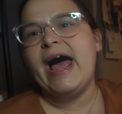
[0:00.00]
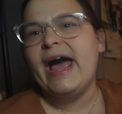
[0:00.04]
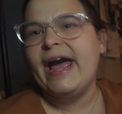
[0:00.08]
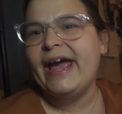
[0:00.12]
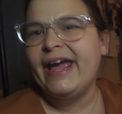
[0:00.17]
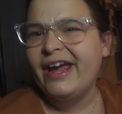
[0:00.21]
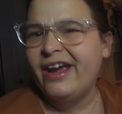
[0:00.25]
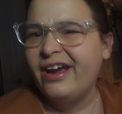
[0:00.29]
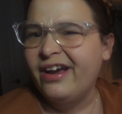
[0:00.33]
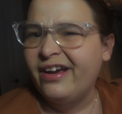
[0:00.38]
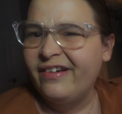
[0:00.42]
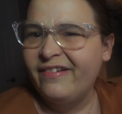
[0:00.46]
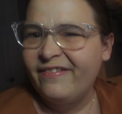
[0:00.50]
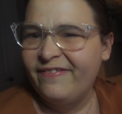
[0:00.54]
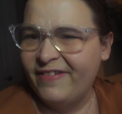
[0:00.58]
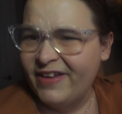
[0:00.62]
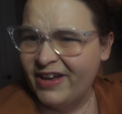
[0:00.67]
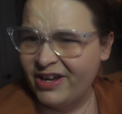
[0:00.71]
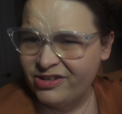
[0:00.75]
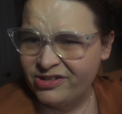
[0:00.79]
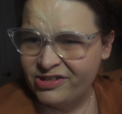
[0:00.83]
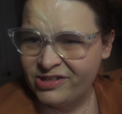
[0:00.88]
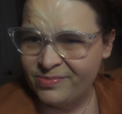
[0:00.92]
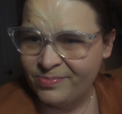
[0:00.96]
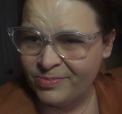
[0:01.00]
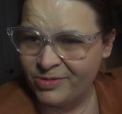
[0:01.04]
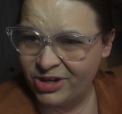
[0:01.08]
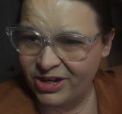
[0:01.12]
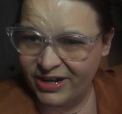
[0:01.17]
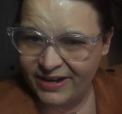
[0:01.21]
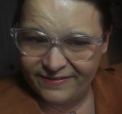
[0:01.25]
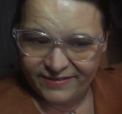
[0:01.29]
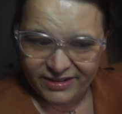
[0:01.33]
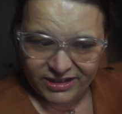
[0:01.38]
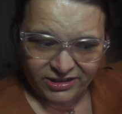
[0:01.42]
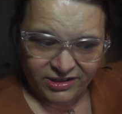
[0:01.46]
I found some
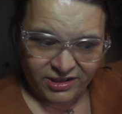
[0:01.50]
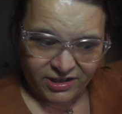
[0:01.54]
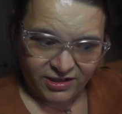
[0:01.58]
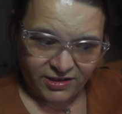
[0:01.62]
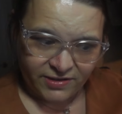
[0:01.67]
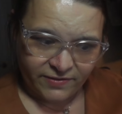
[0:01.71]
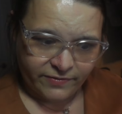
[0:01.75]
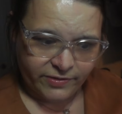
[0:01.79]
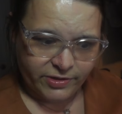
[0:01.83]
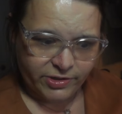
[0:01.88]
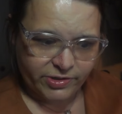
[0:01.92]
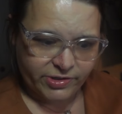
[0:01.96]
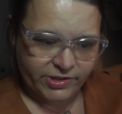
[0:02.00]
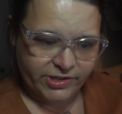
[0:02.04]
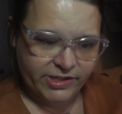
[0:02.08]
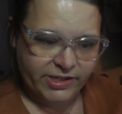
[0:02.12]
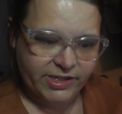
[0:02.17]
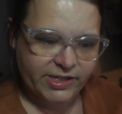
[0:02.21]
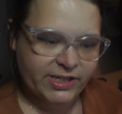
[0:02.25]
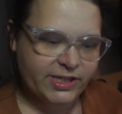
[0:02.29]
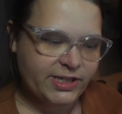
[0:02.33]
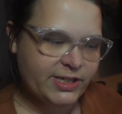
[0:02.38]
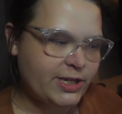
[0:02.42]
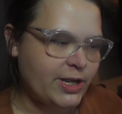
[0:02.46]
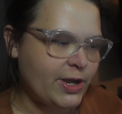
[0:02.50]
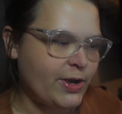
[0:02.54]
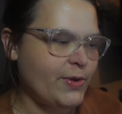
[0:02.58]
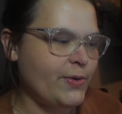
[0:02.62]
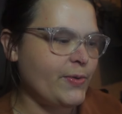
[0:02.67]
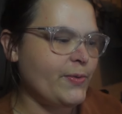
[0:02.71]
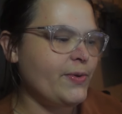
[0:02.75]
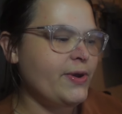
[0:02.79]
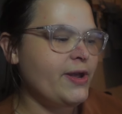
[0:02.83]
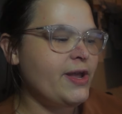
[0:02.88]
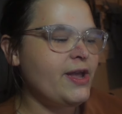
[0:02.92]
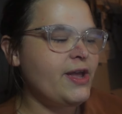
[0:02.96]
graphic novels.
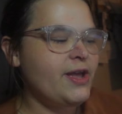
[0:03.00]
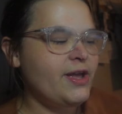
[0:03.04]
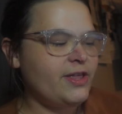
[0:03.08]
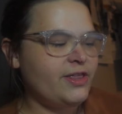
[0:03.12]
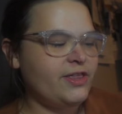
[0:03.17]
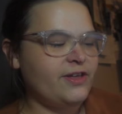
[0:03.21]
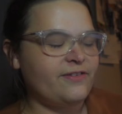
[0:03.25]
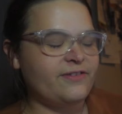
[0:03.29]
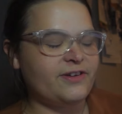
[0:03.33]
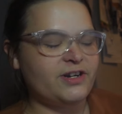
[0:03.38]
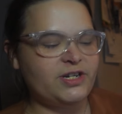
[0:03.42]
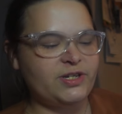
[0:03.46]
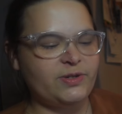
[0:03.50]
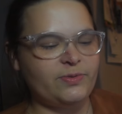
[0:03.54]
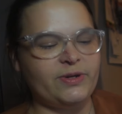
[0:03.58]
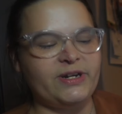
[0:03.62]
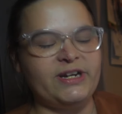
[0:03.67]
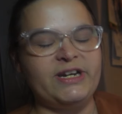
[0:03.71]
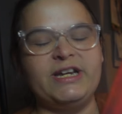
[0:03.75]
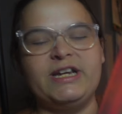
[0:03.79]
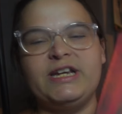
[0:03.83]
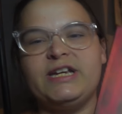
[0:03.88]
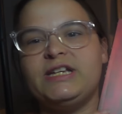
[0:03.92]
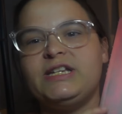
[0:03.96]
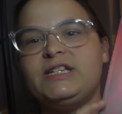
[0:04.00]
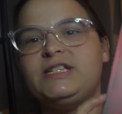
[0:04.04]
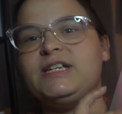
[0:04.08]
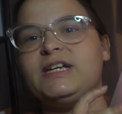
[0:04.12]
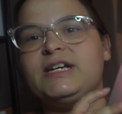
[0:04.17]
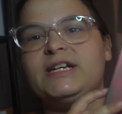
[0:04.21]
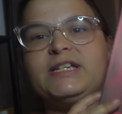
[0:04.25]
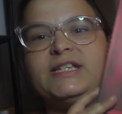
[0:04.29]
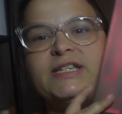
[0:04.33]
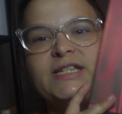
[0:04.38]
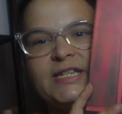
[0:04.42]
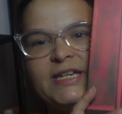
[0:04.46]
So the first one is
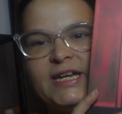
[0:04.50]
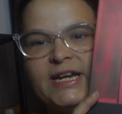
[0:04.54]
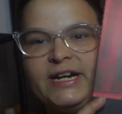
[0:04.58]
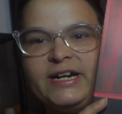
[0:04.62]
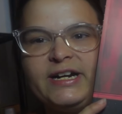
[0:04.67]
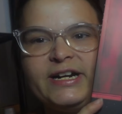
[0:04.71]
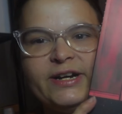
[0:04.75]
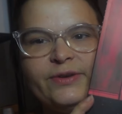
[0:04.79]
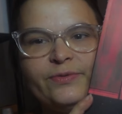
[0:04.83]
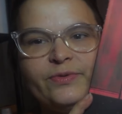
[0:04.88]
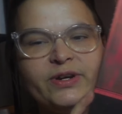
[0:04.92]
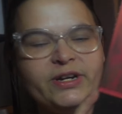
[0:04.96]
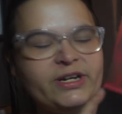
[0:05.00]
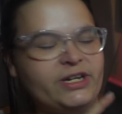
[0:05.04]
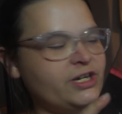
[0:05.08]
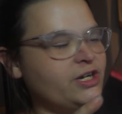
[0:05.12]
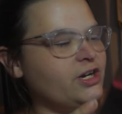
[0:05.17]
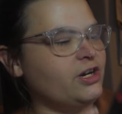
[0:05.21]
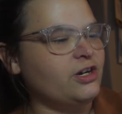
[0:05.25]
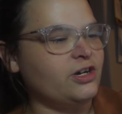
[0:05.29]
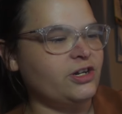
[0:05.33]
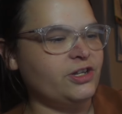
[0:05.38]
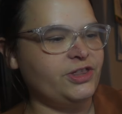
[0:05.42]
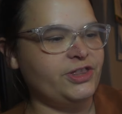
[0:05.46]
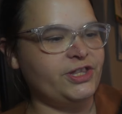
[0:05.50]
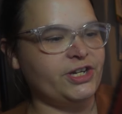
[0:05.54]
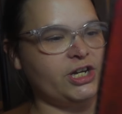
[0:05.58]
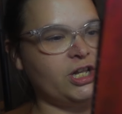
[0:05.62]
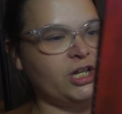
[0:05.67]
a scary one called The